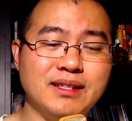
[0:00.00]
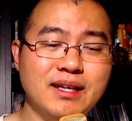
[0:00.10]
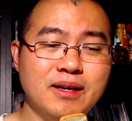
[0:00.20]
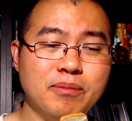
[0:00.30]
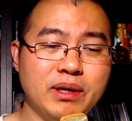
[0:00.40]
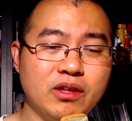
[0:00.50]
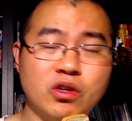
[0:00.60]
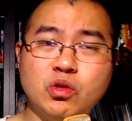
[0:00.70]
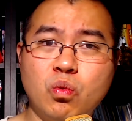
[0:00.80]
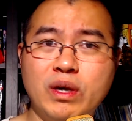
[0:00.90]
But there is
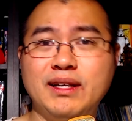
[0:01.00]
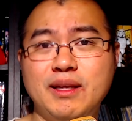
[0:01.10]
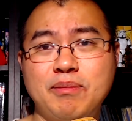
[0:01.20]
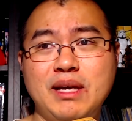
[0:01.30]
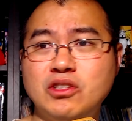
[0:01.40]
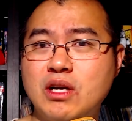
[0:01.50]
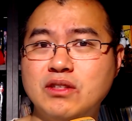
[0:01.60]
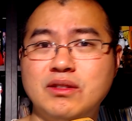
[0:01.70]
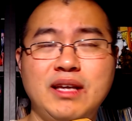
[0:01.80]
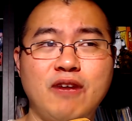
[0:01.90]
one clip I saw
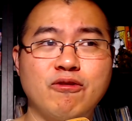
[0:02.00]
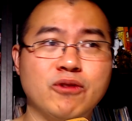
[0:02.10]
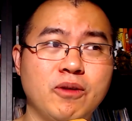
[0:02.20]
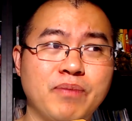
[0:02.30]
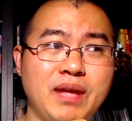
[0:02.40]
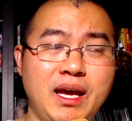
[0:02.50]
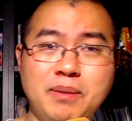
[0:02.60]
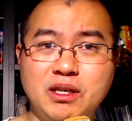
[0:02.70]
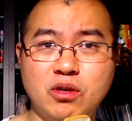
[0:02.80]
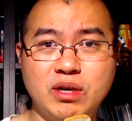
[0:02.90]
today from AV
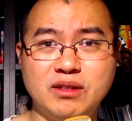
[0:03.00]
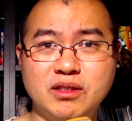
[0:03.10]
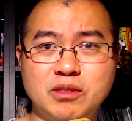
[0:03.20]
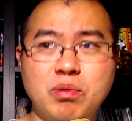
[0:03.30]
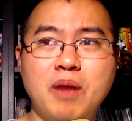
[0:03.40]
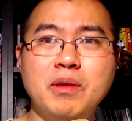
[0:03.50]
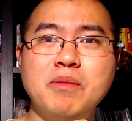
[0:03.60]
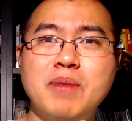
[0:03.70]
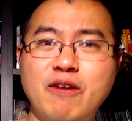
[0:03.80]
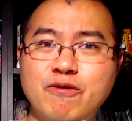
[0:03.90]
director is probably my
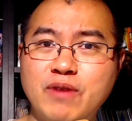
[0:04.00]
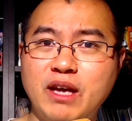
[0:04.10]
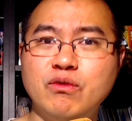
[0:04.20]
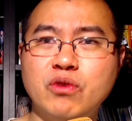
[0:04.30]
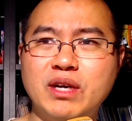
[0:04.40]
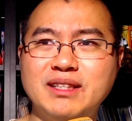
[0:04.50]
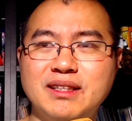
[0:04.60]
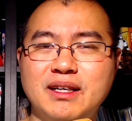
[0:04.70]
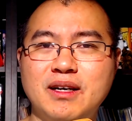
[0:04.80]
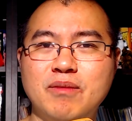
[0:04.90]
favorite,
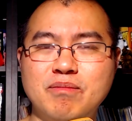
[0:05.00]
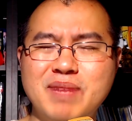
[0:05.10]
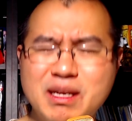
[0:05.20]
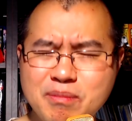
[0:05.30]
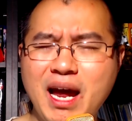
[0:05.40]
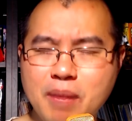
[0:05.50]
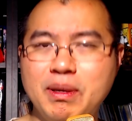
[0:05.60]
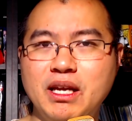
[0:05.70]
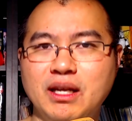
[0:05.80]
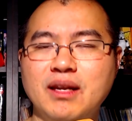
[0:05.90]
um, my, in my
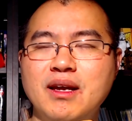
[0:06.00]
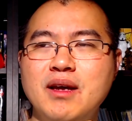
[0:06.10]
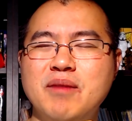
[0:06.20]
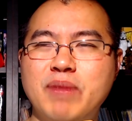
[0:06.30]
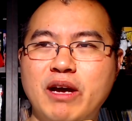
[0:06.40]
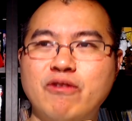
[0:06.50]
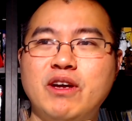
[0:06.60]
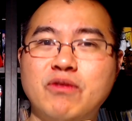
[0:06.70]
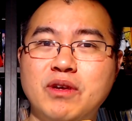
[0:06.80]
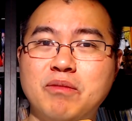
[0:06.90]
opinion, my
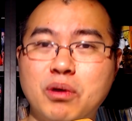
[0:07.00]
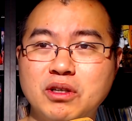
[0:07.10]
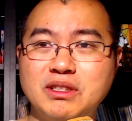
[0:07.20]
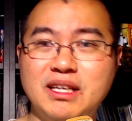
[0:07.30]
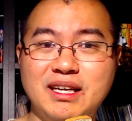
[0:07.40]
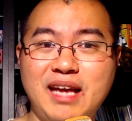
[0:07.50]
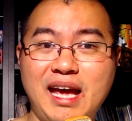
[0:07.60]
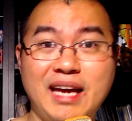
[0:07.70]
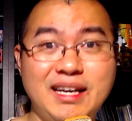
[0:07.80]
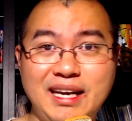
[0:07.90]
favorite person in
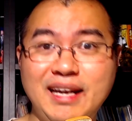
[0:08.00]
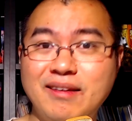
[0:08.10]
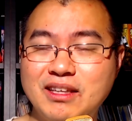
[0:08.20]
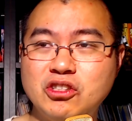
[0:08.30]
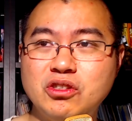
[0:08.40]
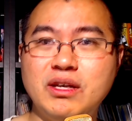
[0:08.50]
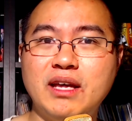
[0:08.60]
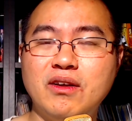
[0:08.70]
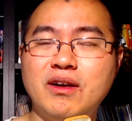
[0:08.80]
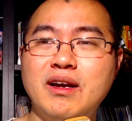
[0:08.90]
editing this
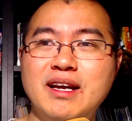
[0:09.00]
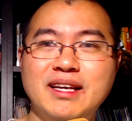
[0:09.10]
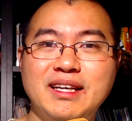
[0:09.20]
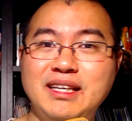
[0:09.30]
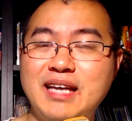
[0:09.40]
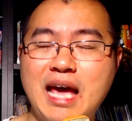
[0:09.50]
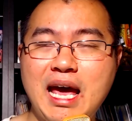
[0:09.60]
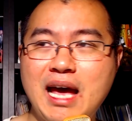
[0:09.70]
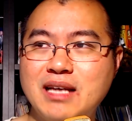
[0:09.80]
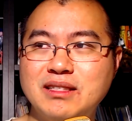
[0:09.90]
together. He
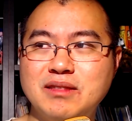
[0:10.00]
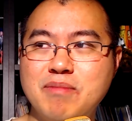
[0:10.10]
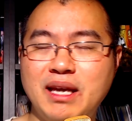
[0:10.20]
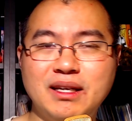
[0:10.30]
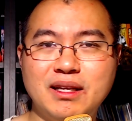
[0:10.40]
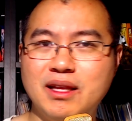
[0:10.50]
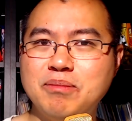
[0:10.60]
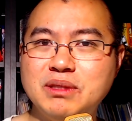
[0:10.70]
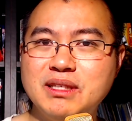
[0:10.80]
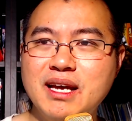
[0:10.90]
has made
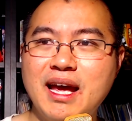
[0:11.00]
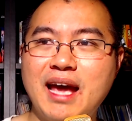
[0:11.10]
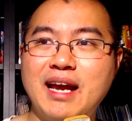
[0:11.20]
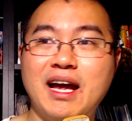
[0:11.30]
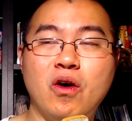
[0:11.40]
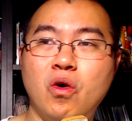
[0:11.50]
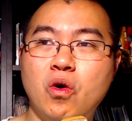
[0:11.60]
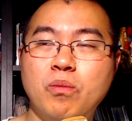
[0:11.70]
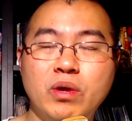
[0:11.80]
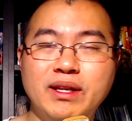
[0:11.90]
clips, and I hope
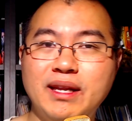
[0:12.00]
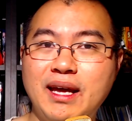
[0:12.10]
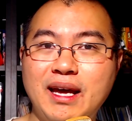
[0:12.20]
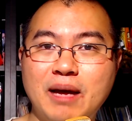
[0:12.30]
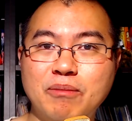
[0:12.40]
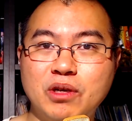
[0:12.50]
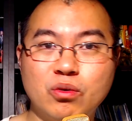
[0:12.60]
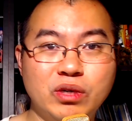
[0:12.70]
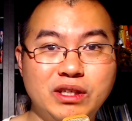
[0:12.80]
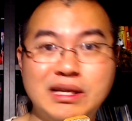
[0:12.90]
one day I'm gonna
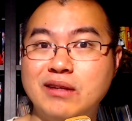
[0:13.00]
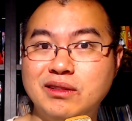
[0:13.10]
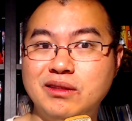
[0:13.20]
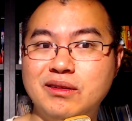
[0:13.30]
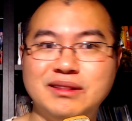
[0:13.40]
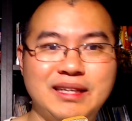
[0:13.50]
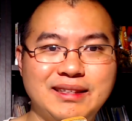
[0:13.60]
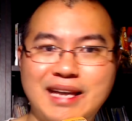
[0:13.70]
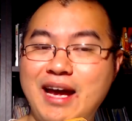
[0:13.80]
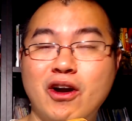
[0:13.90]
reach out to you and says,
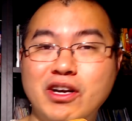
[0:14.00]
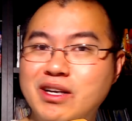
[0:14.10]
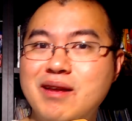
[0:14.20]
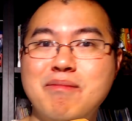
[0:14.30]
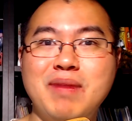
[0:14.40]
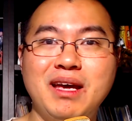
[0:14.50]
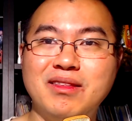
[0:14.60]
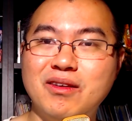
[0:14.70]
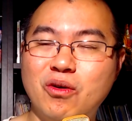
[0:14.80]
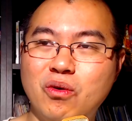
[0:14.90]
hey, are you gonna make the
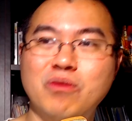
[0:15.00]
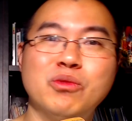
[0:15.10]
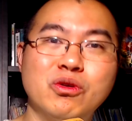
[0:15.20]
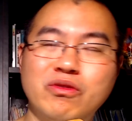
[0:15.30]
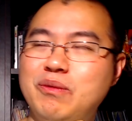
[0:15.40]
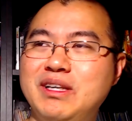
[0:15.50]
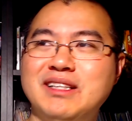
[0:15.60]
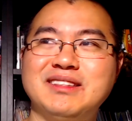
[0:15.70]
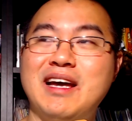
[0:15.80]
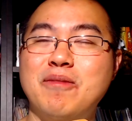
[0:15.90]
whole movie? Because
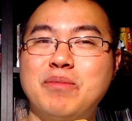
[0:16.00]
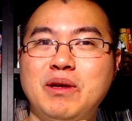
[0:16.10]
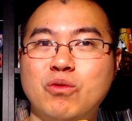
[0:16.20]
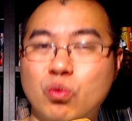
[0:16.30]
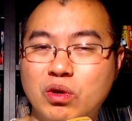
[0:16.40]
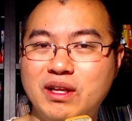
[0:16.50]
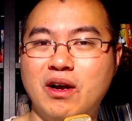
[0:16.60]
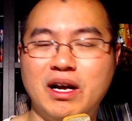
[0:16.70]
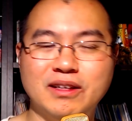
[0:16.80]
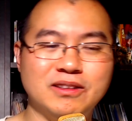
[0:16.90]
that'd be really
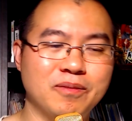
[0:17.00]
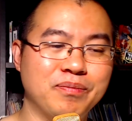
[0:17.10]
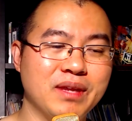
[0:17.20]
awesome.